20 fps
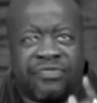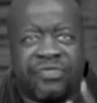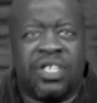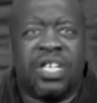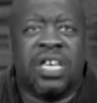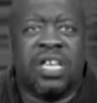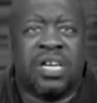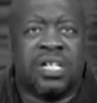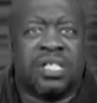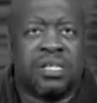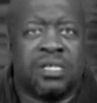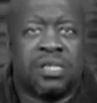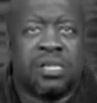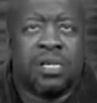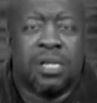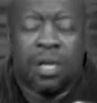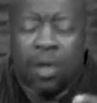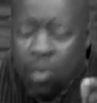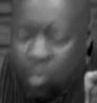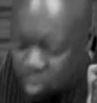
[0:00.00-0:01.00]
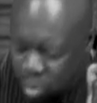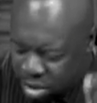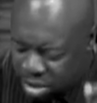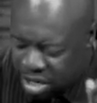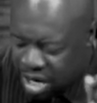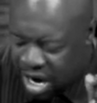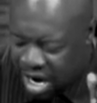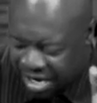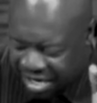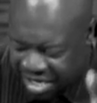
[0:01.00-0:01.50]
then will
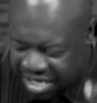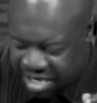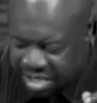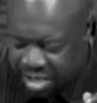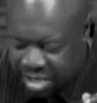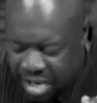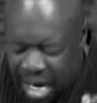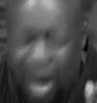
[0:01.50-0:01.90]
God hear.